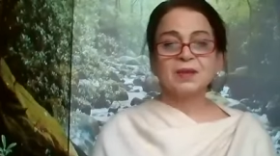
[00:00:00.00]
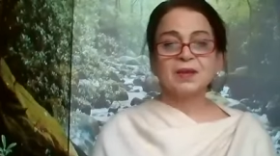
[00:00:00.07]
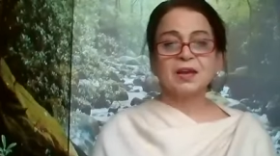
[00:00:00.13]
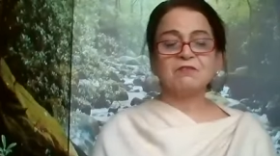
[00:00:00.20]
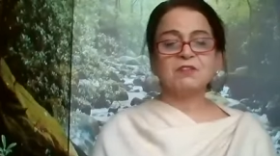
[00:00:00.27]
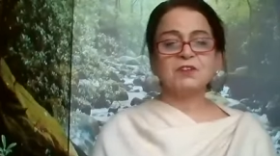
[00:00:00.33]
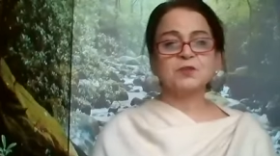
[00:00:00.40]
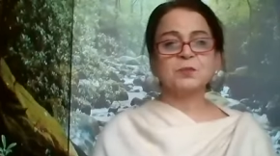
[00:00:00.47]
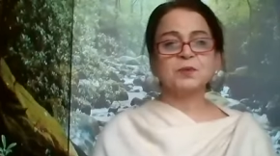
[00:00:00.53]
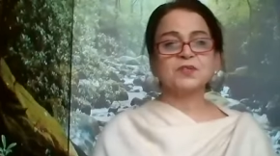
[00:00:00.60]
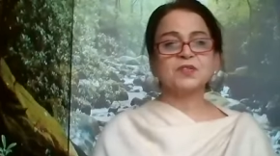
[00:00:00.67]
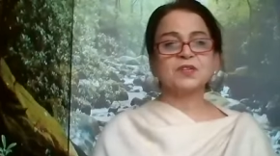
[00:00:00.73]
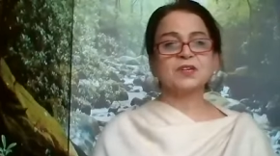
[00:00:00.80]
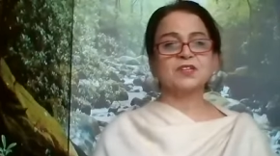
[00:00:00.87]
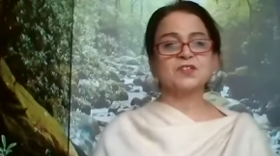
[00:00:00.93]
Average
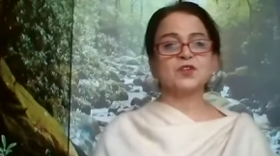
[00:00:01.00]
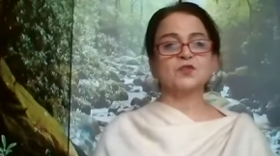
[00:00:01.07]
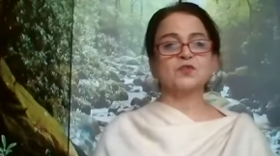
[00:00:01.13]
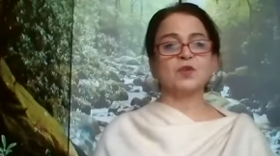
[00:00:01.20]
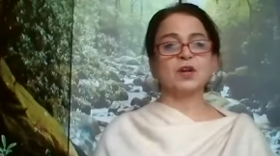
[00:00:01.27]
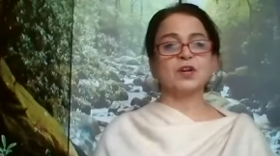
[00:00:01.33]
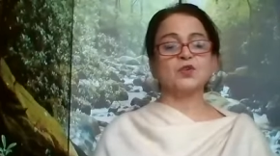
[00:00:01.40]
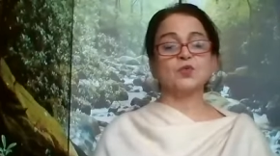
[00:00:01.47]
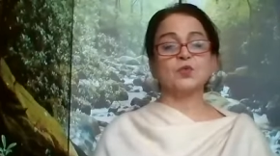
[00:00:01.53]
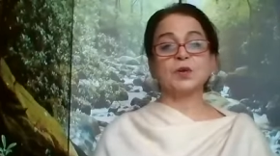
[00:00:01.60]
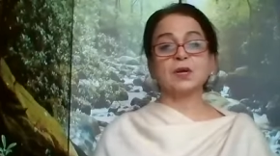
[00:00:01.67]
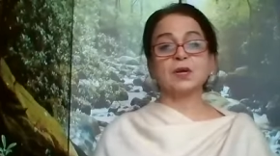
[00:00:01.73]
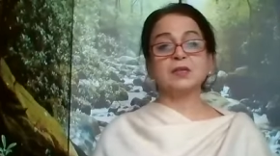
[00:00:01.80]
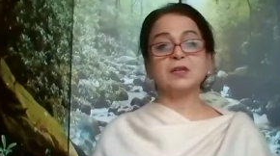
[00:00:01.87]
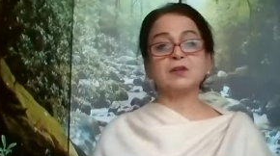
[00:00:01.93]
person doesn't want to,
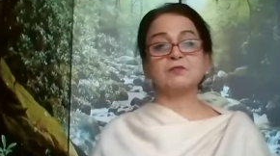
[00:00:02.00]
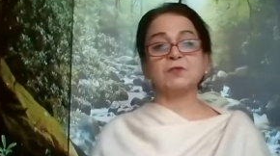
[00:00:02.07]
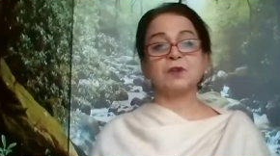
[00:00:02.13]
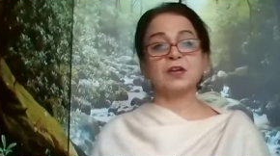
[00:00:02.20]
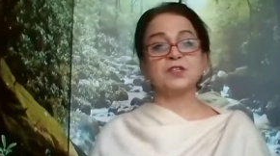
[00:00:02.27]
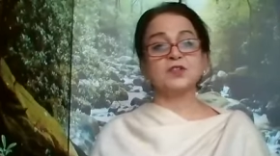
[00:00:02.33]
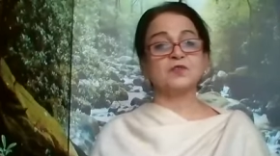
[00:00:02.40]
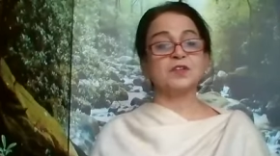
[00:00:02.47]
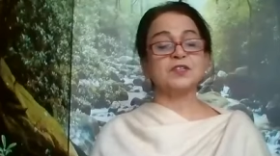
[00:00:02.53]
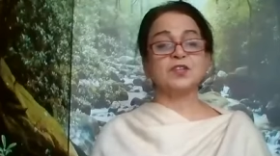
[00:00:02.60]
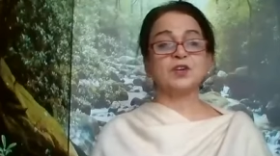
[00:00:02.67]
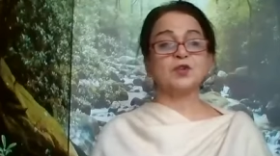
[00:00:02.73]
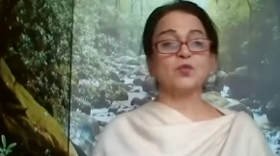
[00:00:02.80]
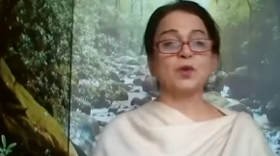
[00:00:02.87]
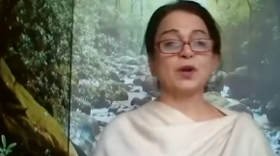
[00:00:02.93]
or other philosophies,
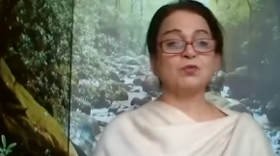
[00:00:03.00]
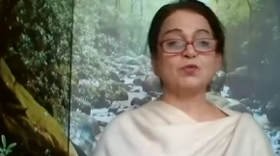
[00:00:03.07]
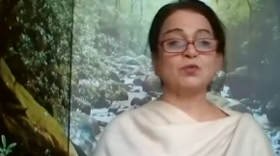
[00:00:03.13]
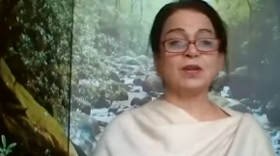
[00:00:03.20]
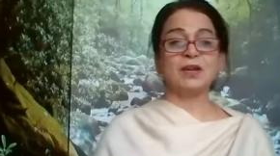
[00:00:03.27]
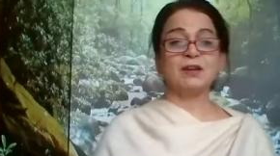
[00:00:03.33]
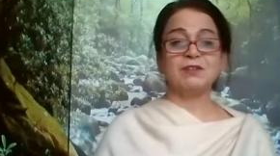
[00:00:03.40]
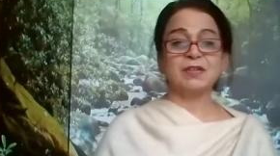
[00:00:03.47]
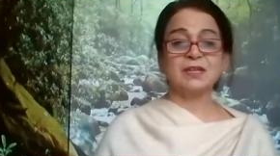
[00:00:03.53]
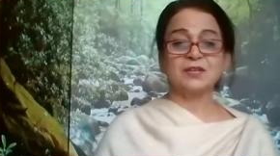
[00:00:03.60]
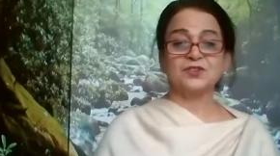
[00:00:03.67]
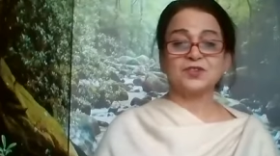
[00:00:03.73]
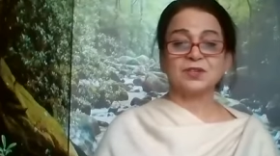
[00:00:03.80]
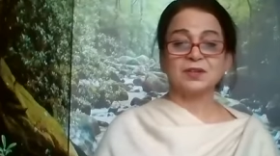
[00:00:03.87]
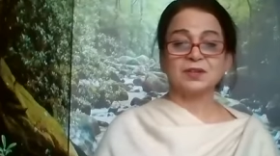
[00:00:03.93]
they don't want to deal with
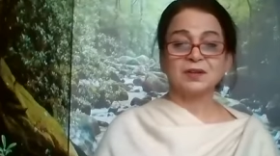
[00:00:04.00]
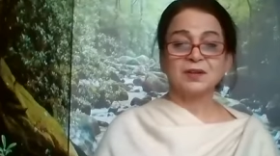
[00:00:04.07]
it.